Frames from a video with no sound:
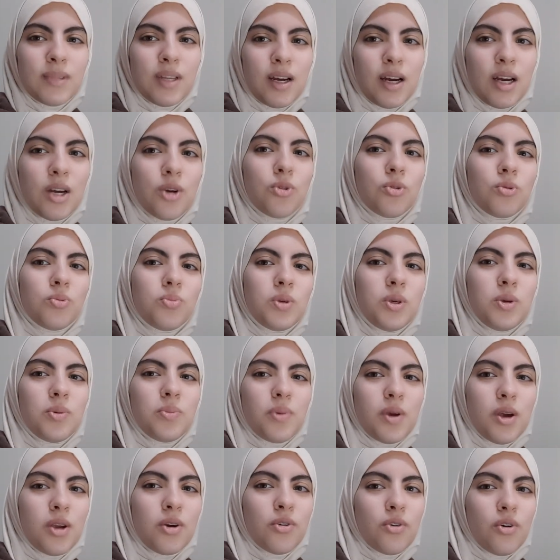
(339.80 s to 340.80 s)
I would be
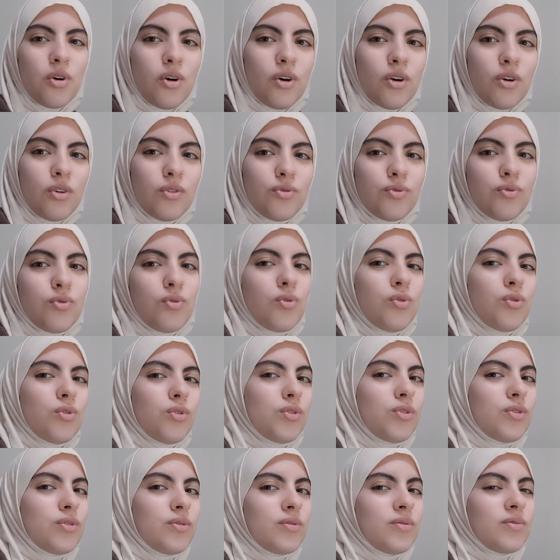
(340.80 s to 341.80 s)
better off,
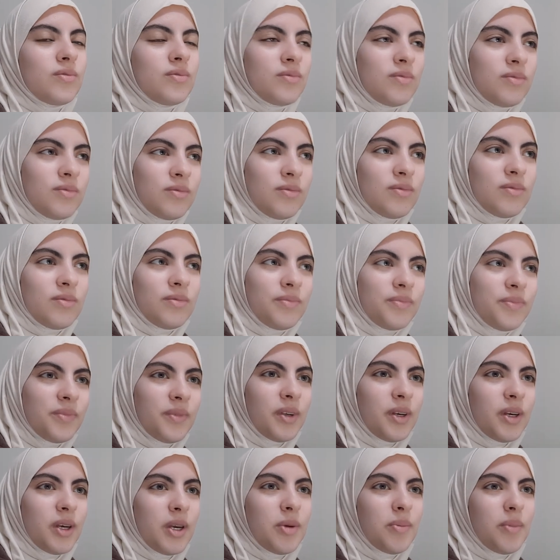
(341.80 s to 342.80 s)
or
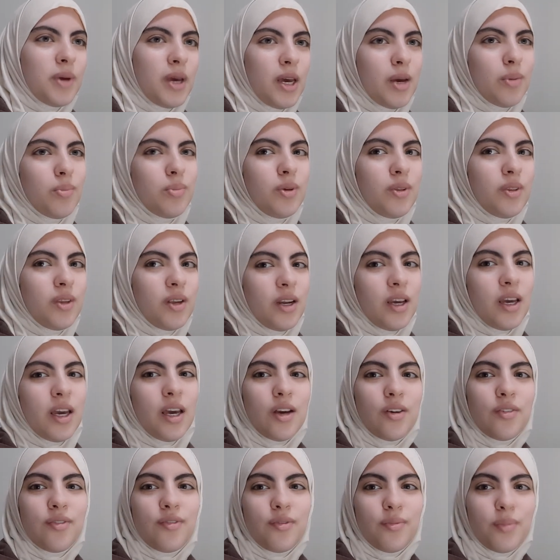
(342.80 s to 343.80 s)
I am happy that I
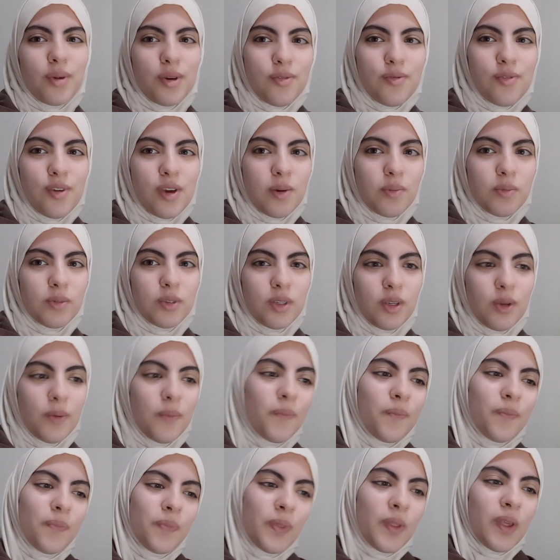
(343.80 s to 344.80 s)
have my family.
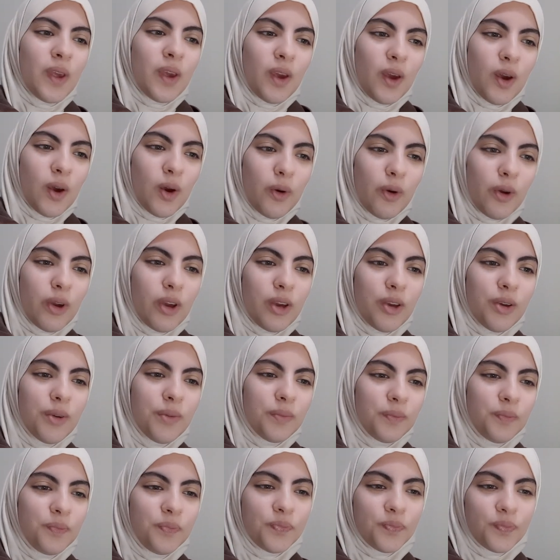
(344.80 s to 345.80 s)
Okay,
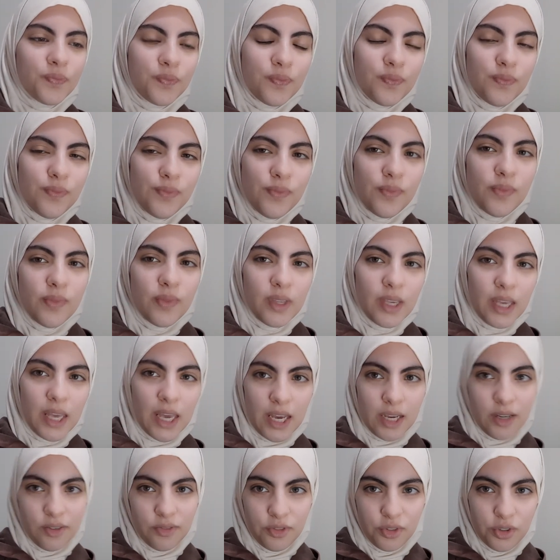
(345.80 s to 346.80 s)

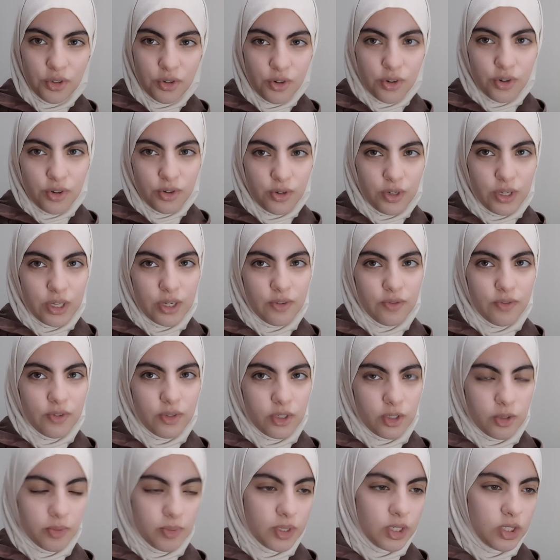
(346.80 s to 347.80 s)
after you give the
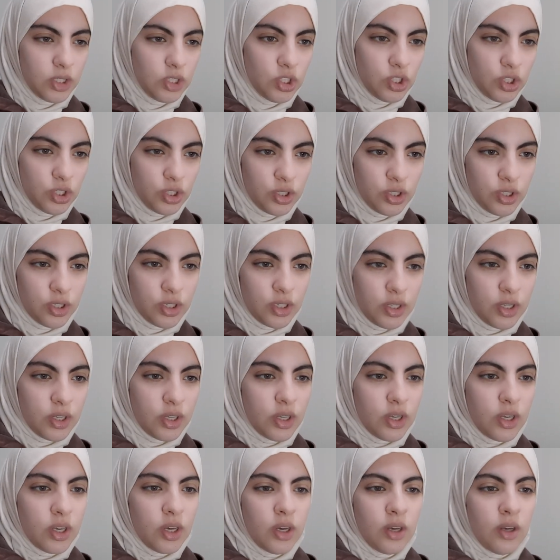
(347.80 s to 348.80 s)
speech,
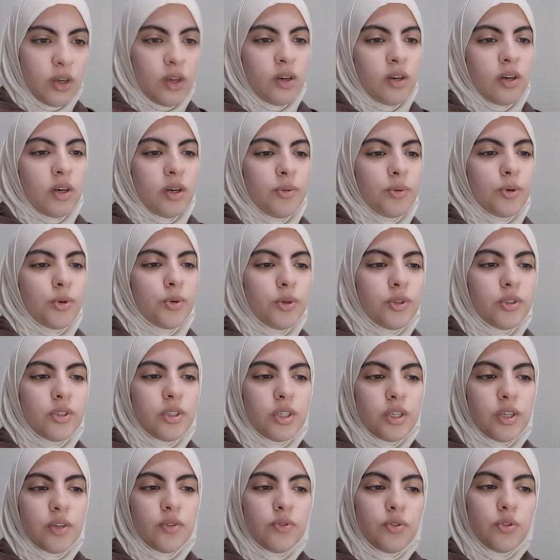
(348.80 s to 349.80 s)
I'm going to
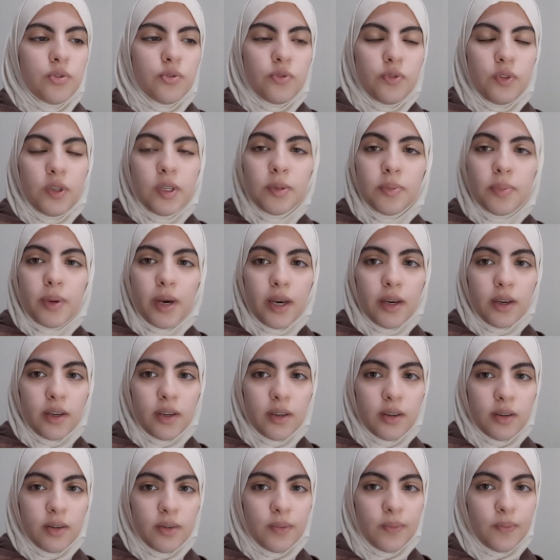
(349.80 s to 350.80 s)
give you feedback.